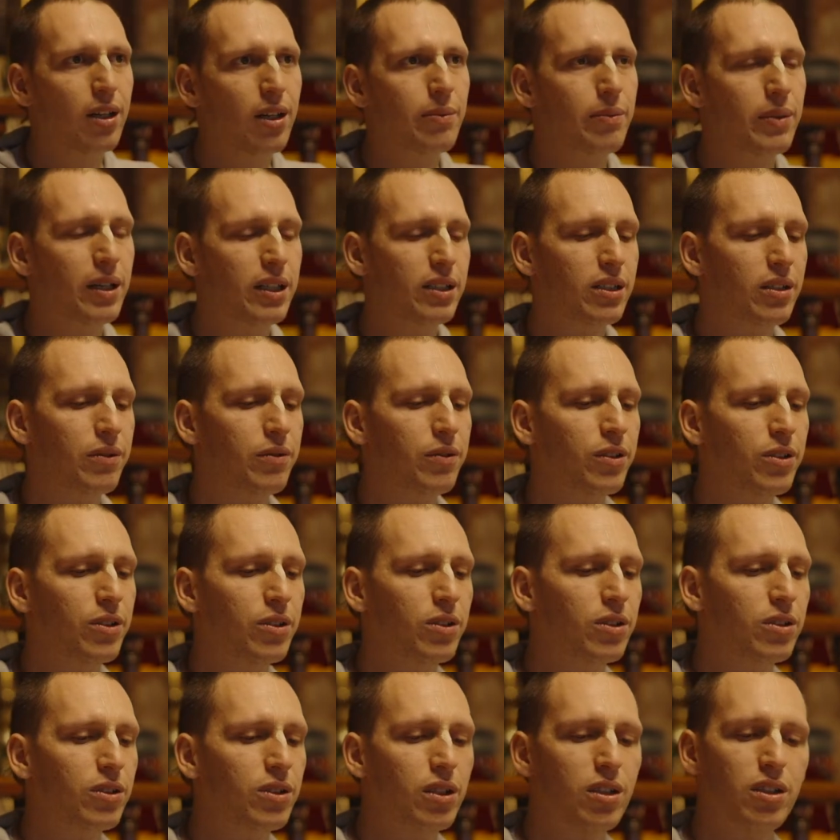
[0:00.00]
But if
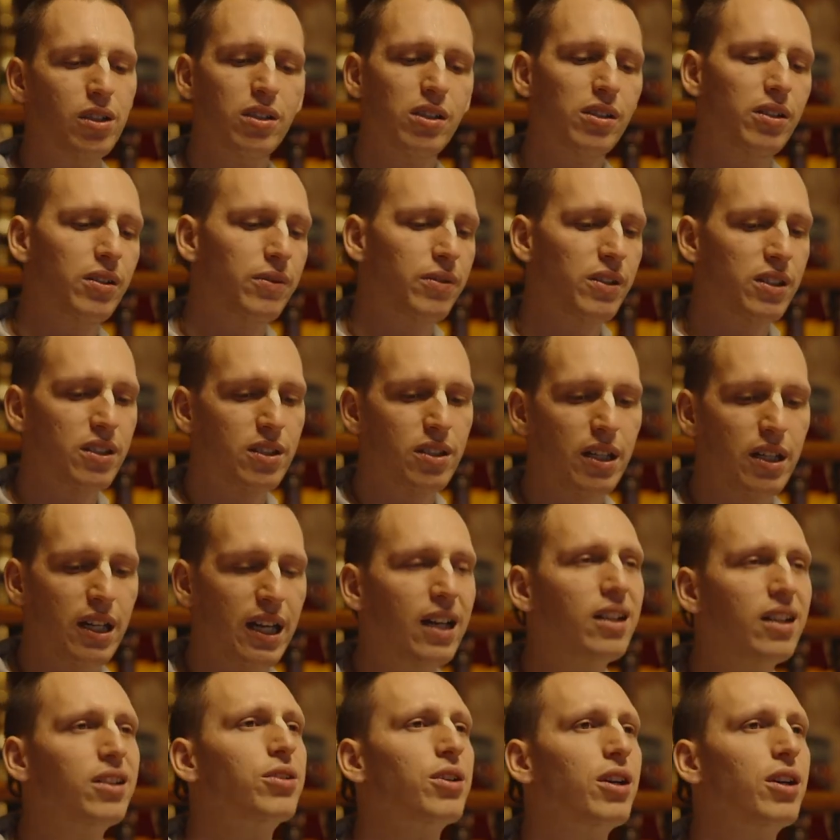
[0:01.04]
it's the
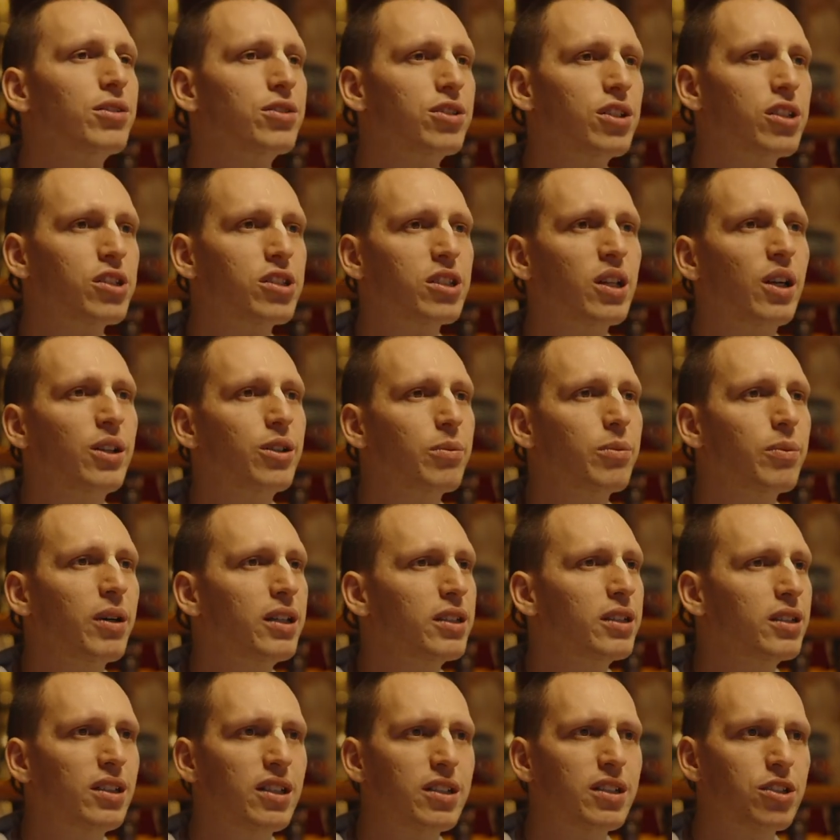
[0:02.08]
eighth round, just tell your
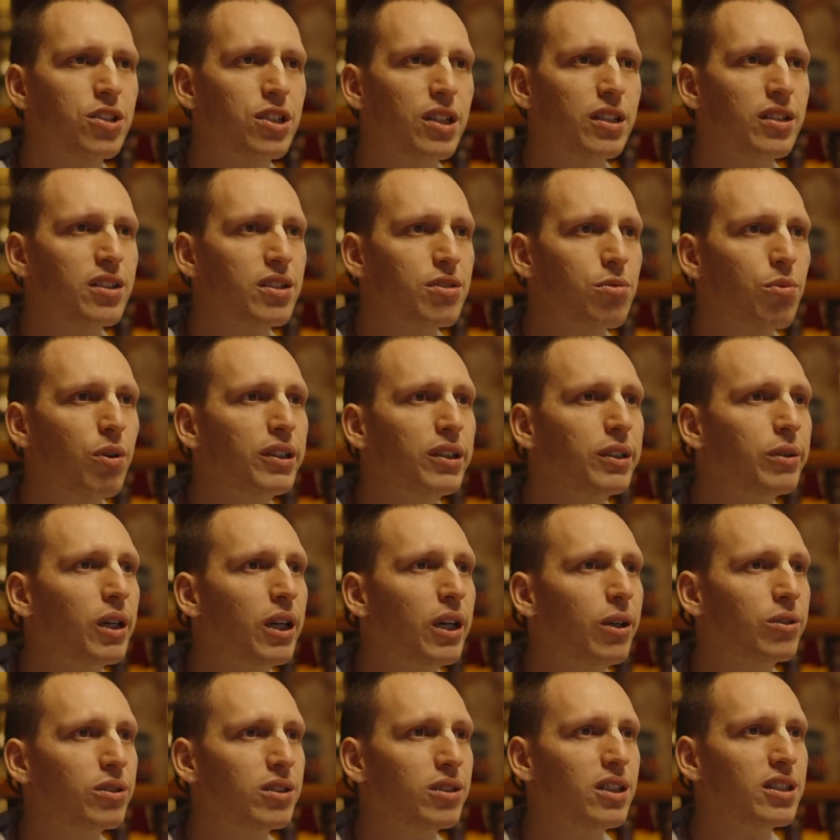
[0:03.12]
mind, let's chant this one round.